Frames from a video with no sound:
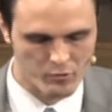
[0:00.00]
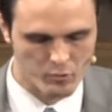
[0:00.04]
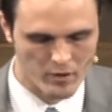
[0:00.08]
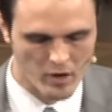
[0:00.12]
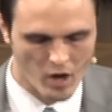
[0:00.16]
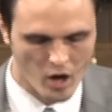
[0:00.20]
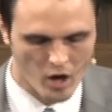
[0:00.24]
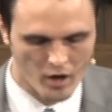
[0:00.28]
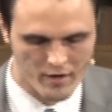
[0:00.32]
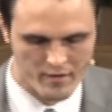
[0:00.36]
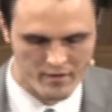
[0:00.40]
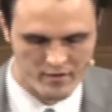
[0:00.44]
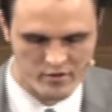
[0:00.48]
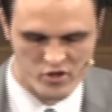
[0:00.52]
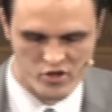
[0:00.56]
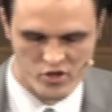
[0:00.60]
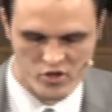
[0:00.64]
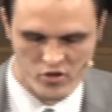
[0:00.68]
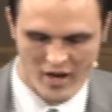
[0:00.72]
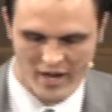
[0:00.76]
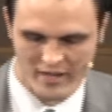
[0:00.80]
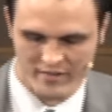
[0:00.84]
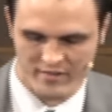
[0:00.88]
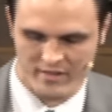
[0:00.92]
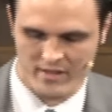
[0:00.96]
regarding the
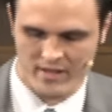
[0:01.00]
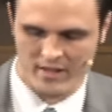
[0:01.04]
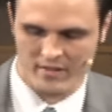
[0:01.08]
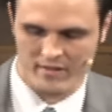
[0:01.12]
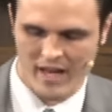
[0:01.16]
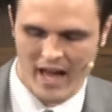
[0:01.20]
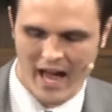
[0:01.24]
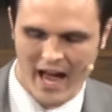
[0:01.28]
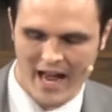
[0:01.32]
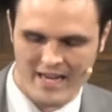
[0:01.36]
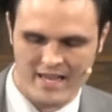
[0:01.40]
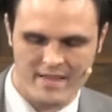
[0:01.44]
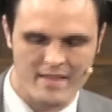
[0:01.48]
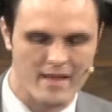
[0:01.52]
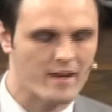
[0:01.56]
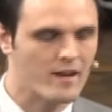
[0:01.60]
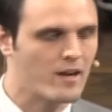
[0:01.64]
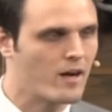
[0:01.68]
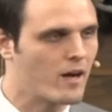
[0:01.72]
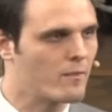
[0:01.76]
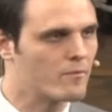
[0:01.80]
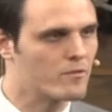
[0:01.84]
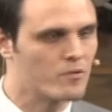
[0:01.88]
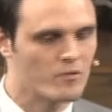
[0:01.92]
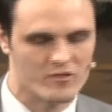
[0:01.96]
stress and anxiety that
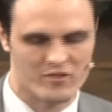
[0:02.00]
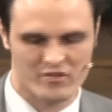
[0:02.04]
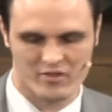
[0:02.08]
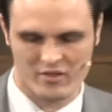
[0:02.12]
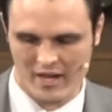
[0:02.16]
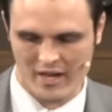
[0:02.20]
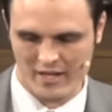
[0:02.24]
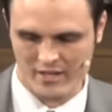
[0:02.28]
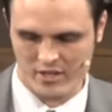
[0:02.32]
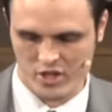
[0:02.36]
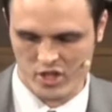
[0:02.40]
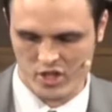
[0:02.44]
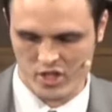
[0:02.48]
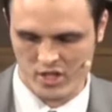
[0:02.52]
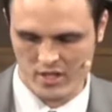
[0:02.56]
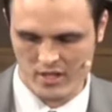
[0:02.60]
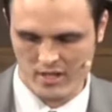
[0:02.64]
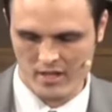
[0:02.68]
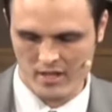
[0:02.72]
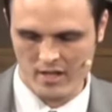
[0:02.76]
comes with such